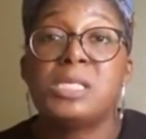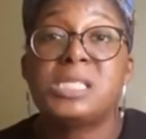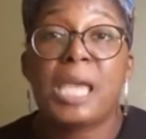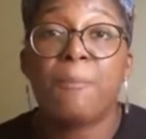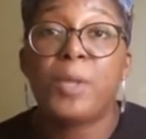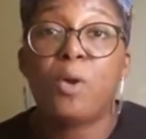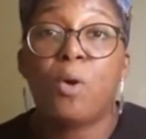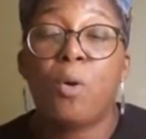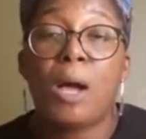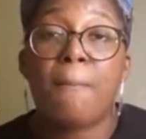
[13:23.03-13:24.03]

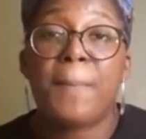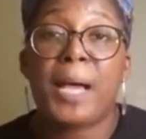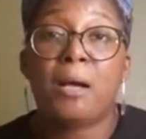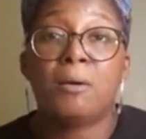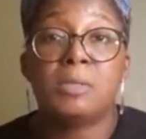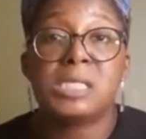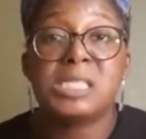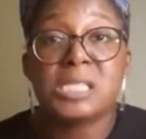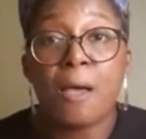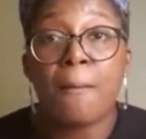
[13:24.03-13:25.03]
skeptical about
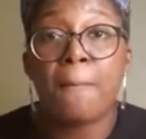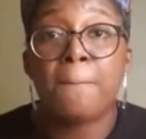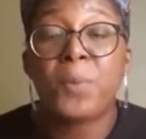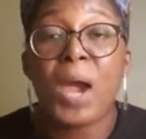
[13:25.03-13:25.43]
some